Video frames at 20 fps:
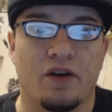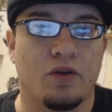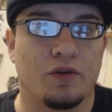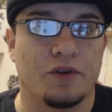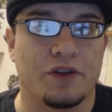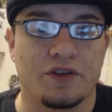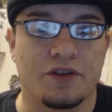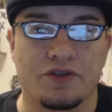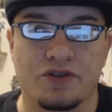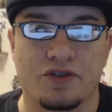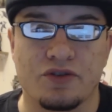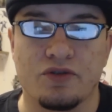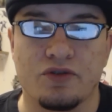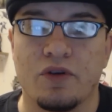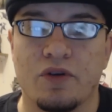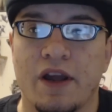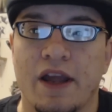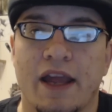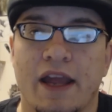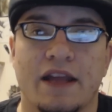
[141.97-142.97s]
holding
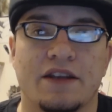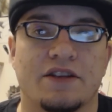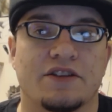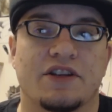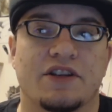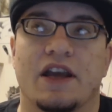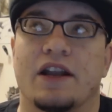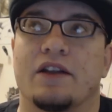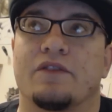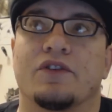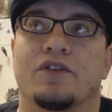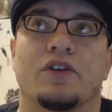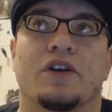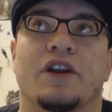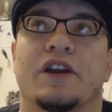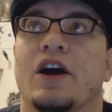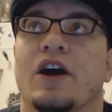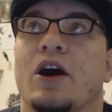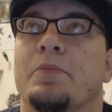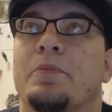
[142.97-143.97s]
Su and just kind of
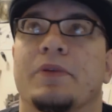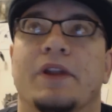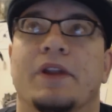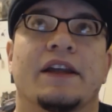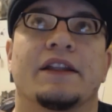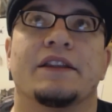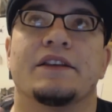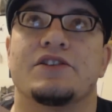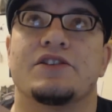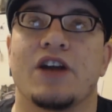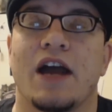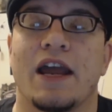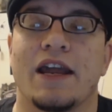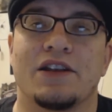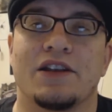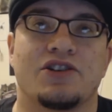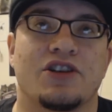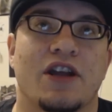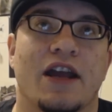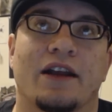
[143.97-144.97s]
looking up like at the
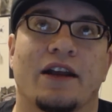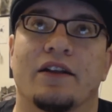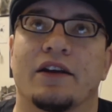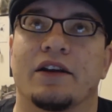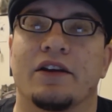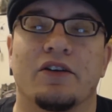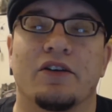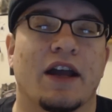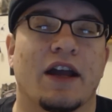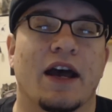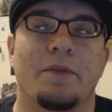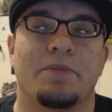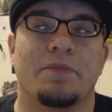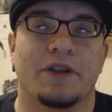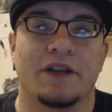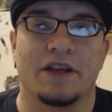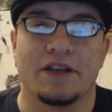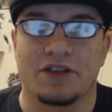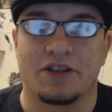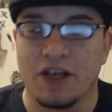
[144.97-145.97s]
giant jack like oh god
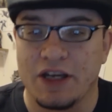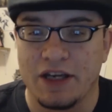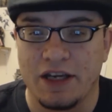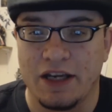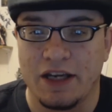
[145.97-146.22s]
please